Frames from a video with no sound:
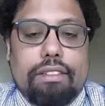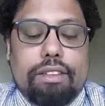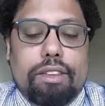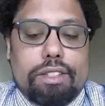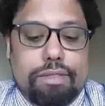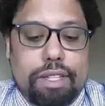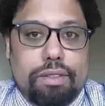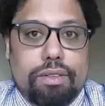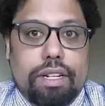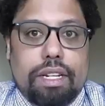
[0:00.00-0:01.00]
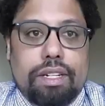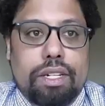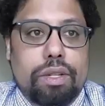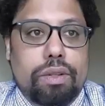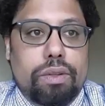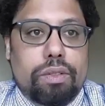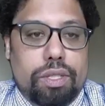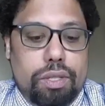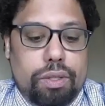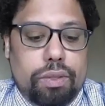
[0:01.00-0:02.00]
For those of you new
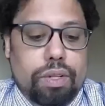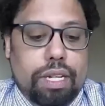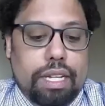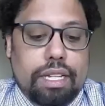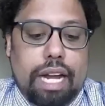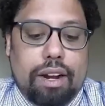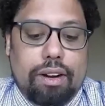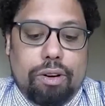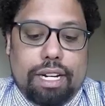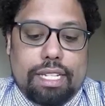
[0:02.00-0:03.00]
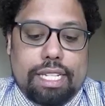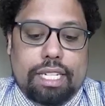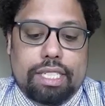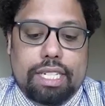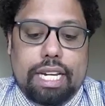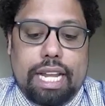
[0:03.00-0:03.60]
to our organization,